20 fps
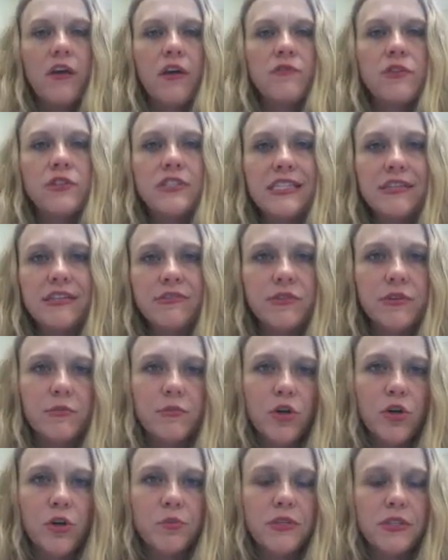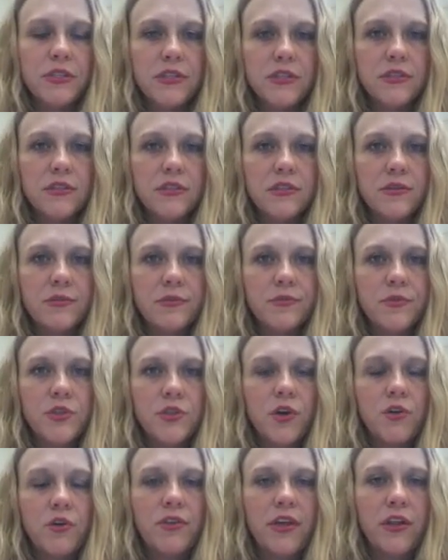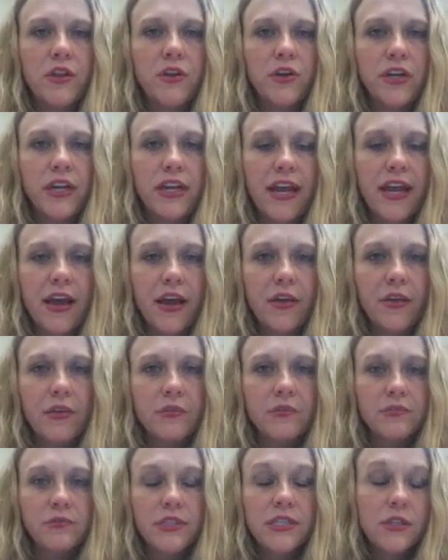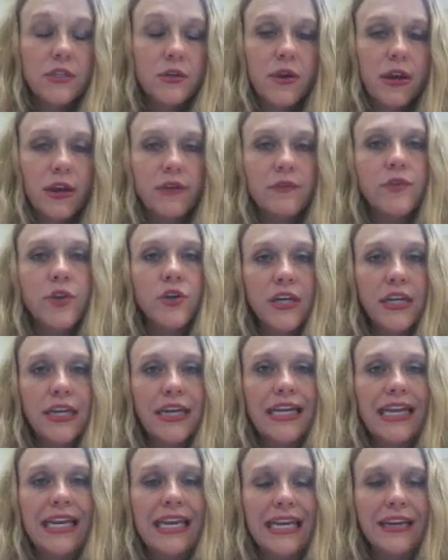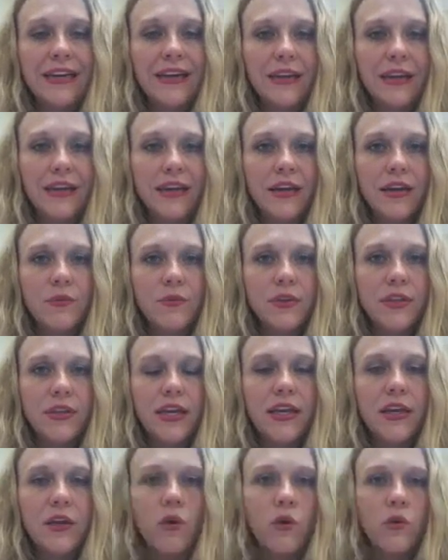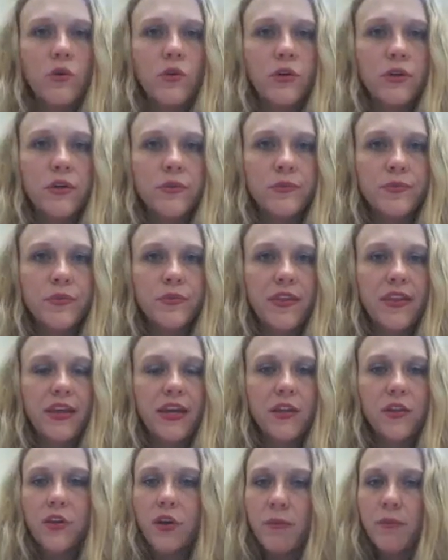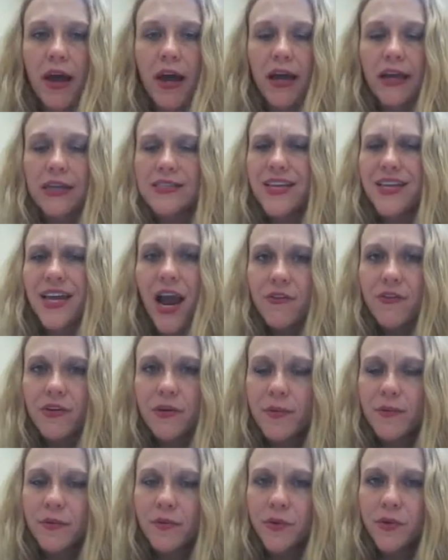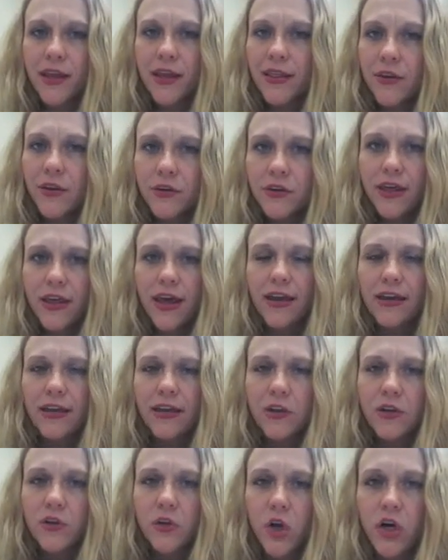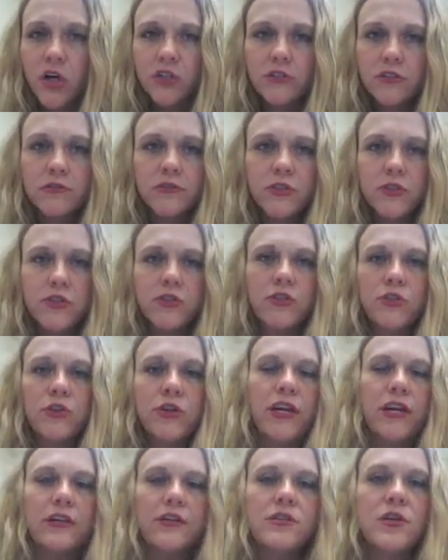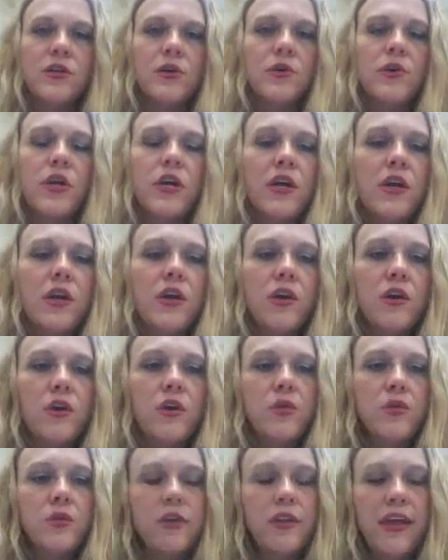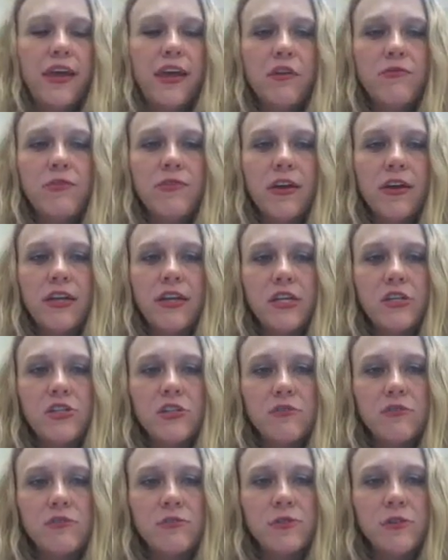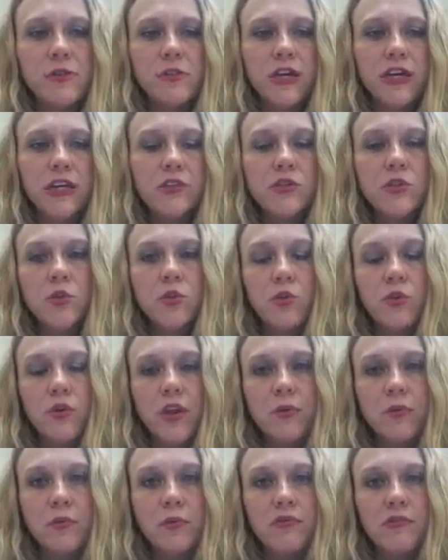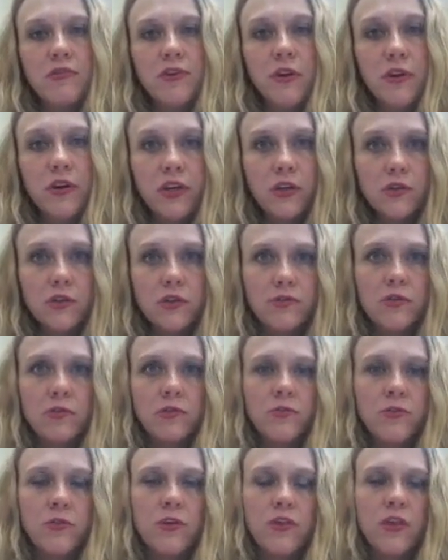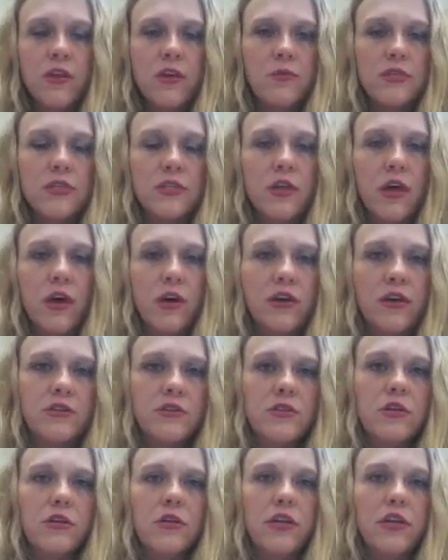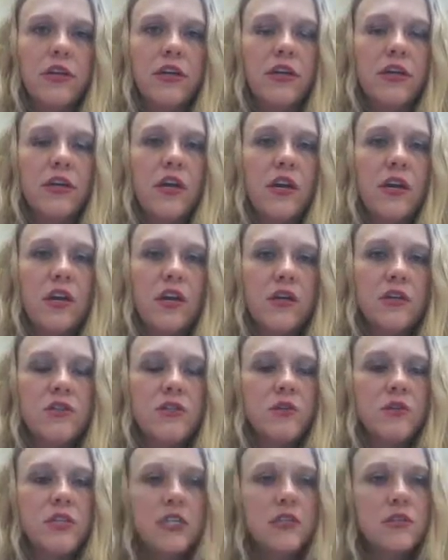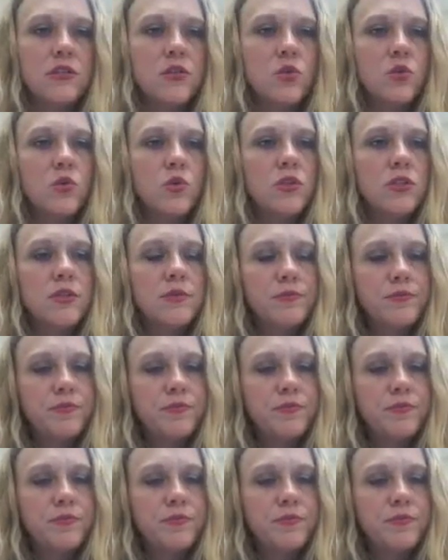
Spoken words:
for different purposes. So if they learn it now, that's okay. They're going to need it again when they get older, and they can look back and say, I remember when I learned that in kindergarten or first grade. So you were laying a foundation for a tool that would be very useful for them as long as they're in Dodea schools.